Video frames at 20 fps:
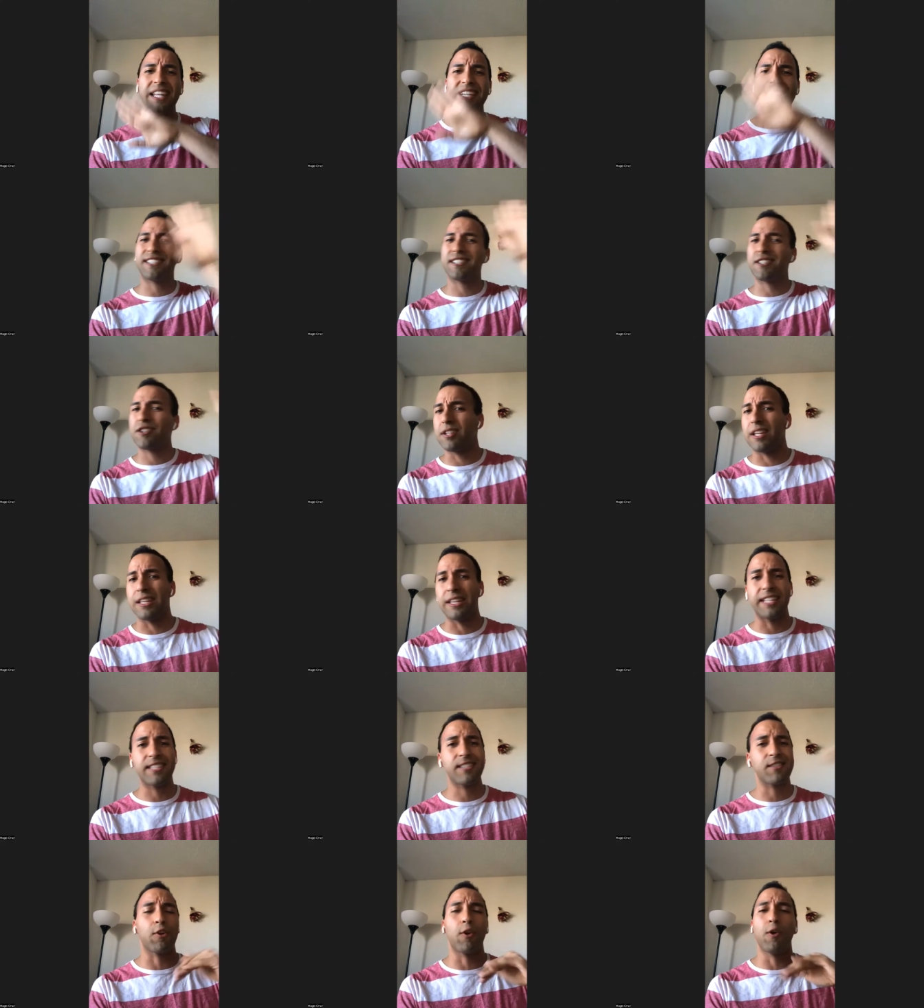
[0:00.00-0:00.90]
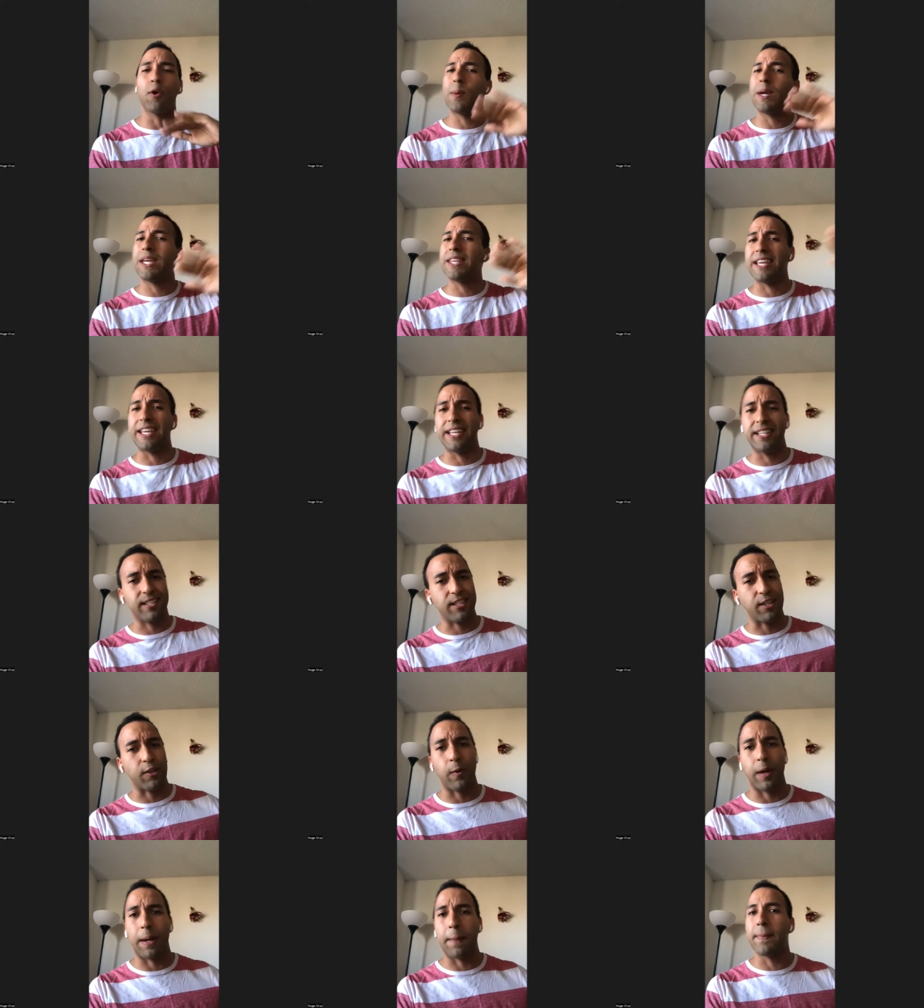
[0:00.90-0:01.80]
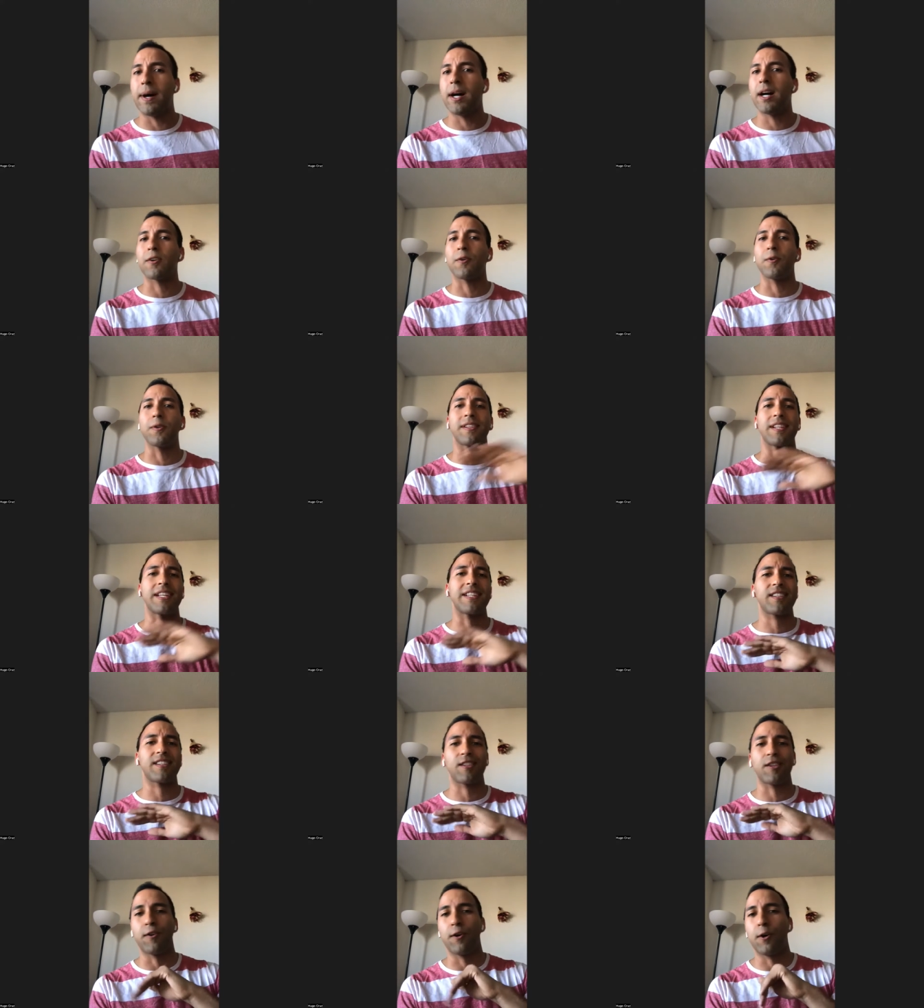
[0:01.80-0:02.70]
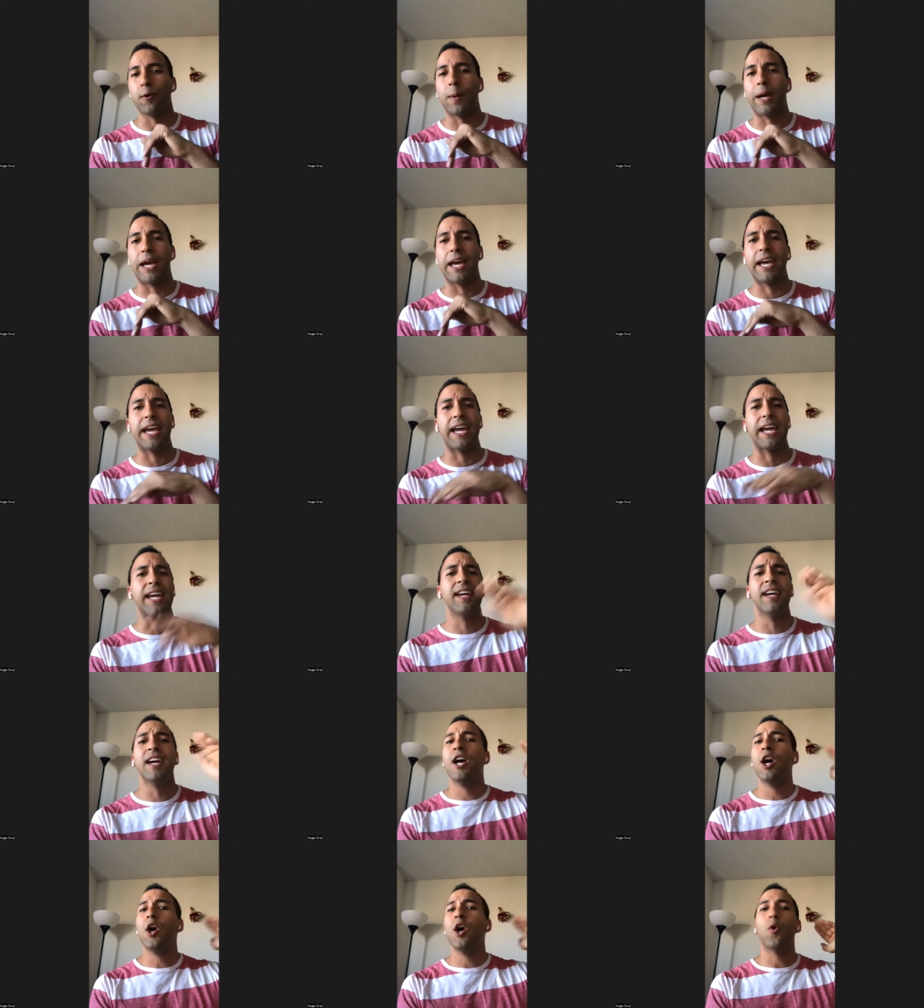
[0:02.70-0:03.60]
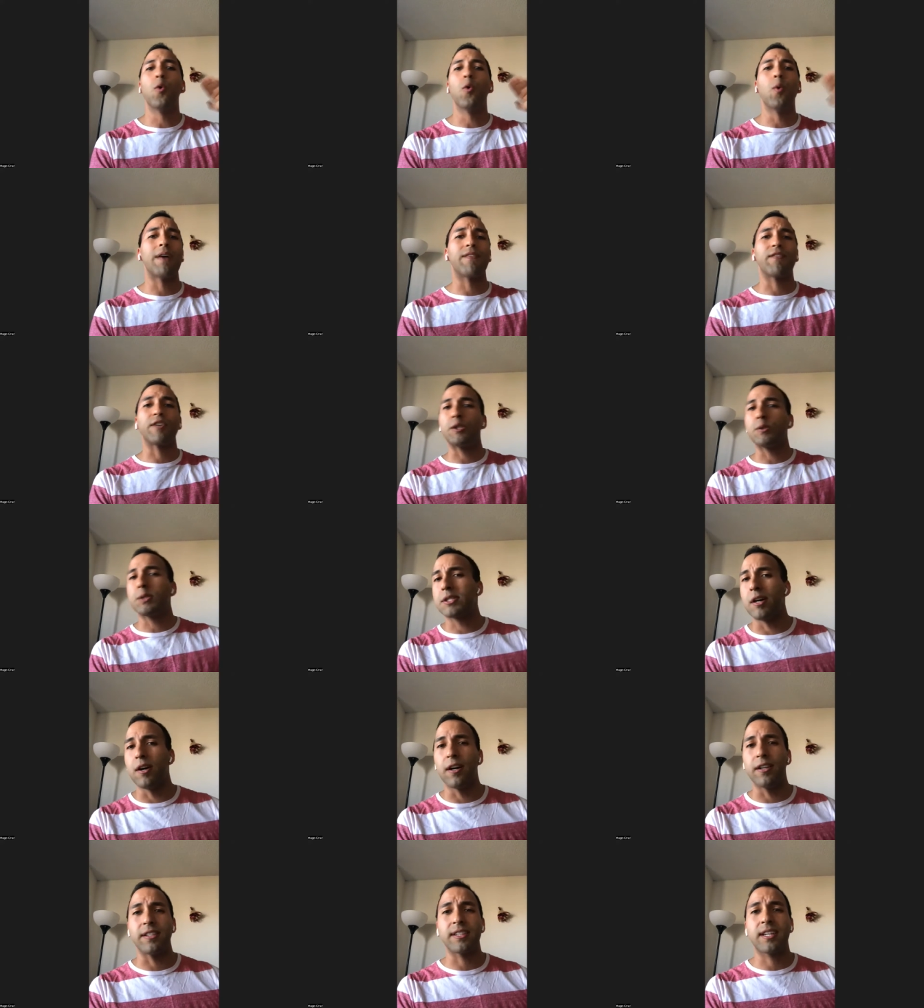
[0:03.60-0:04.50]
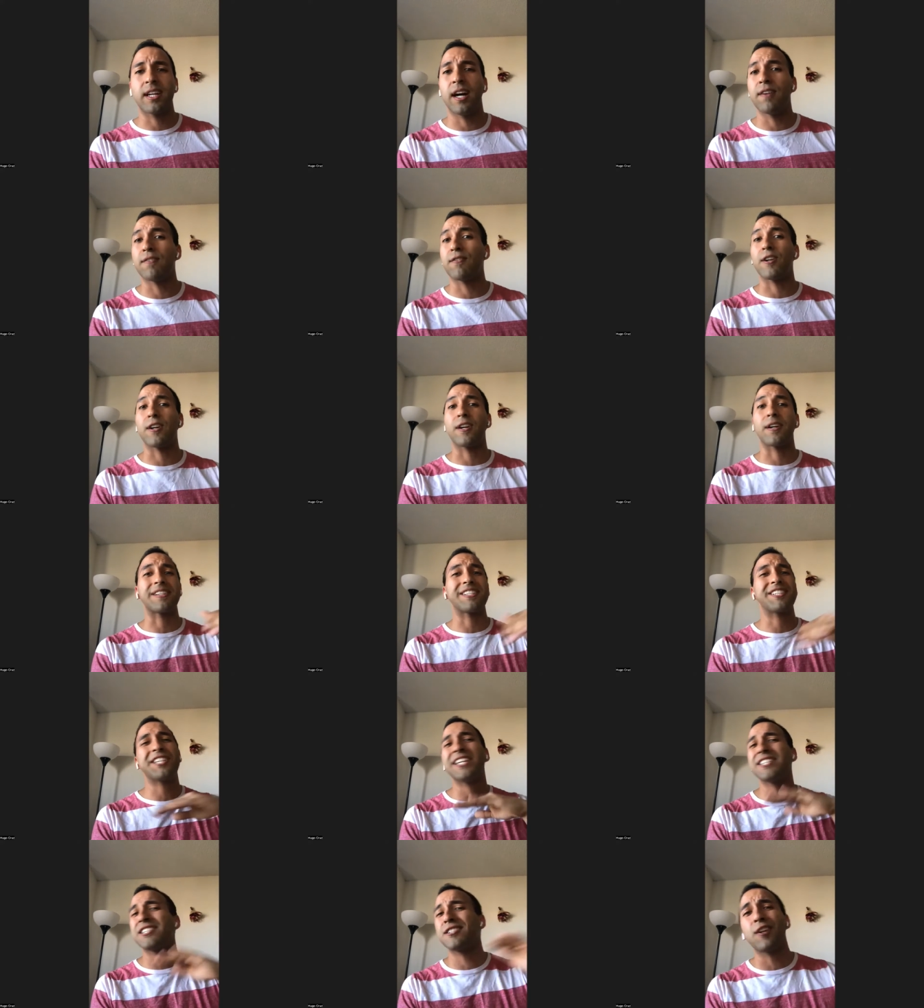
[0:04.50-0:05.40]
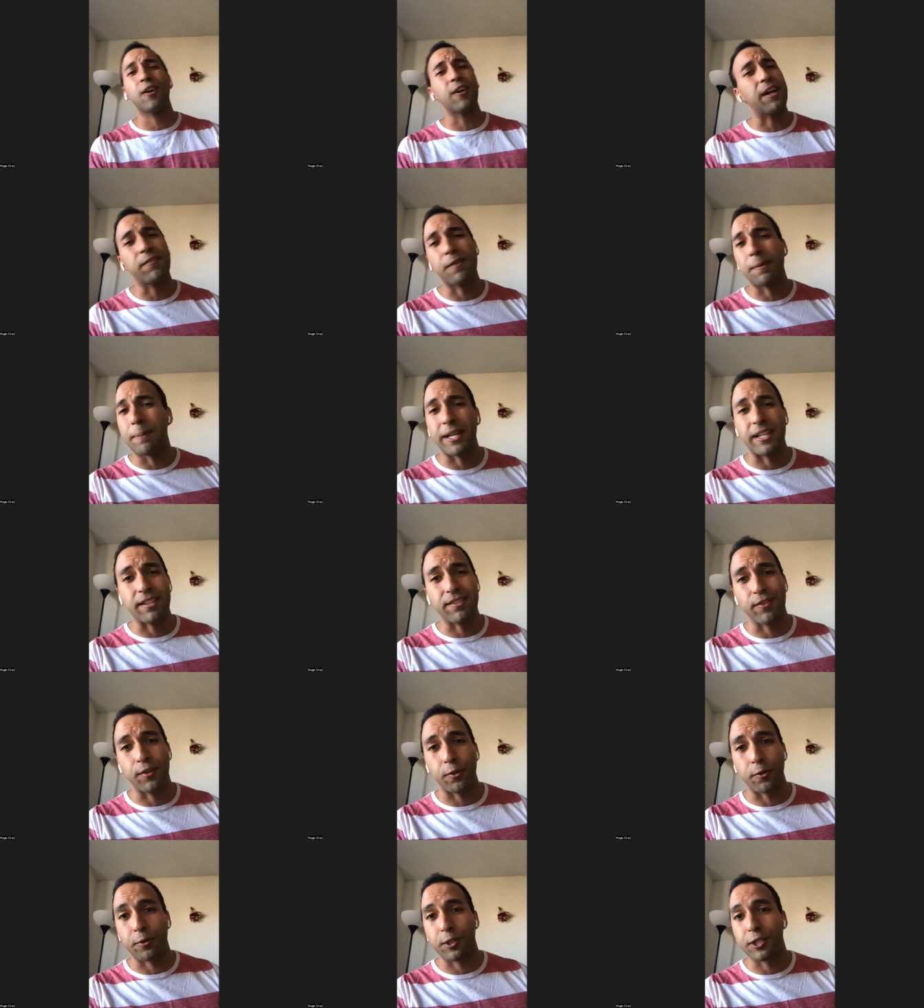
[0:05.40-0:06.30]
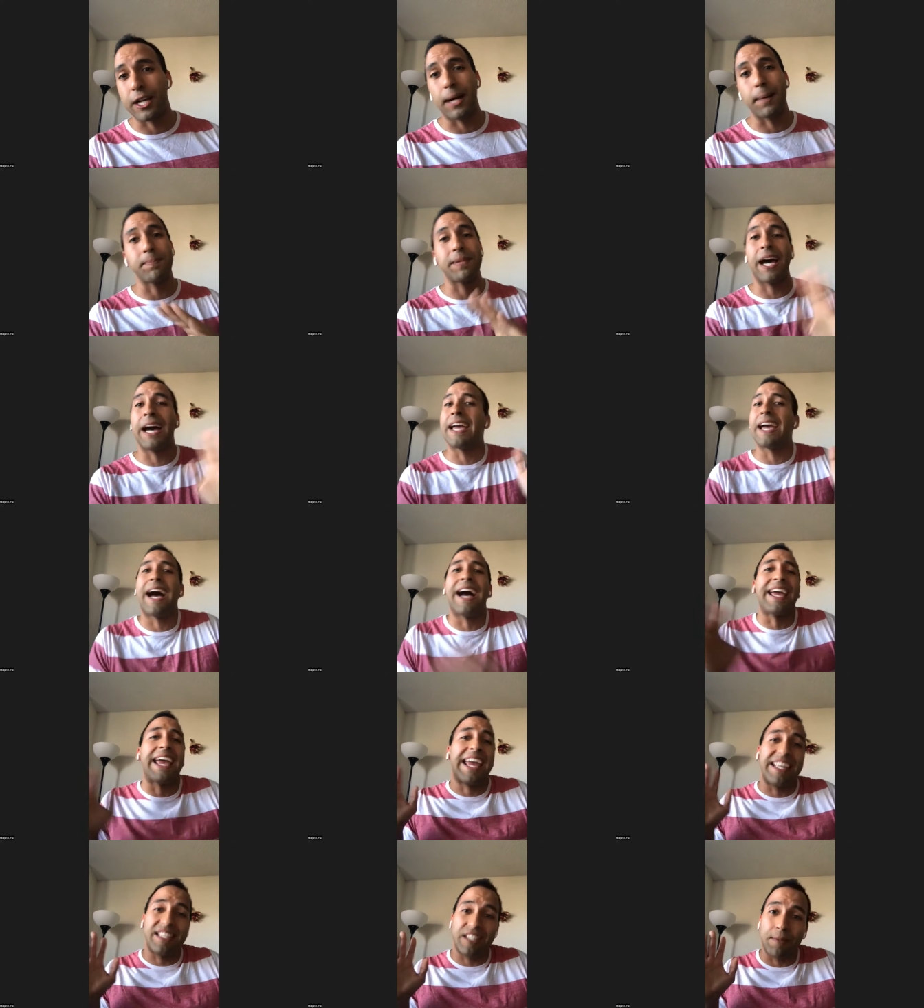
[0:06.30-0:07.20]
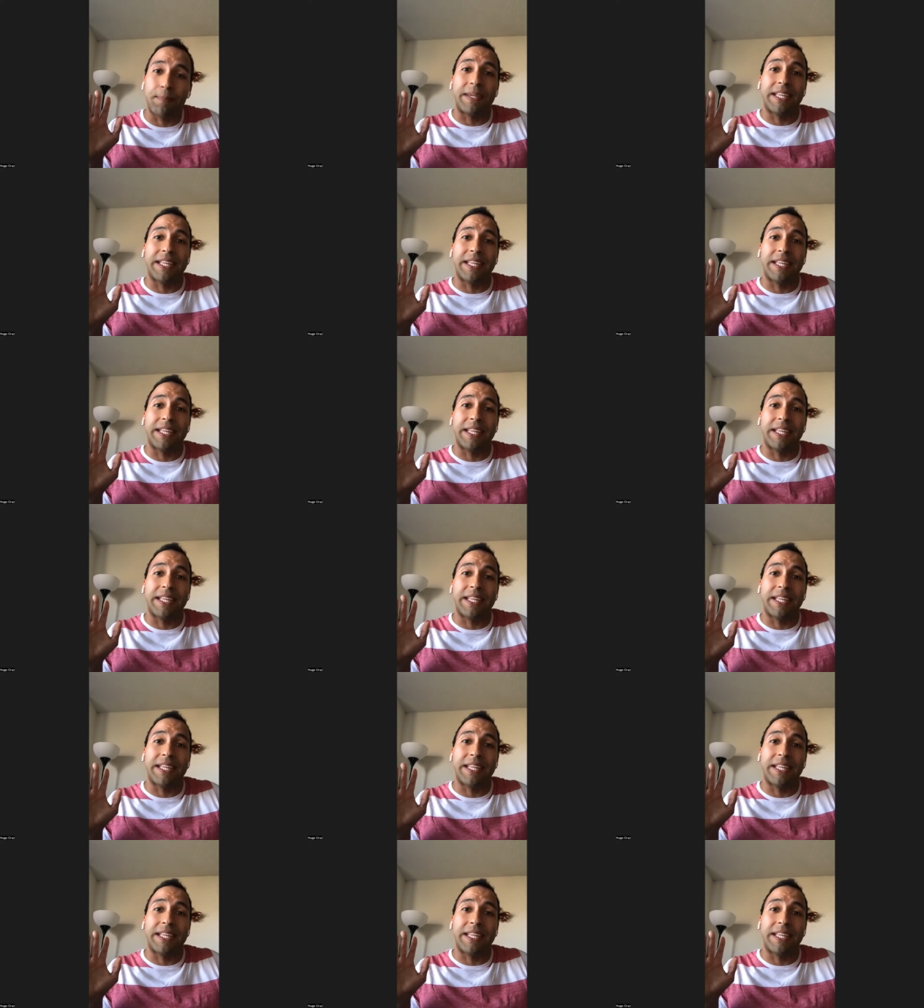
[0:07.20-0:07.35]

let's let's throw away the Instagram models. Let's throw away whoever you saw on the cover. Chances are everybody's photoshopped. I hate to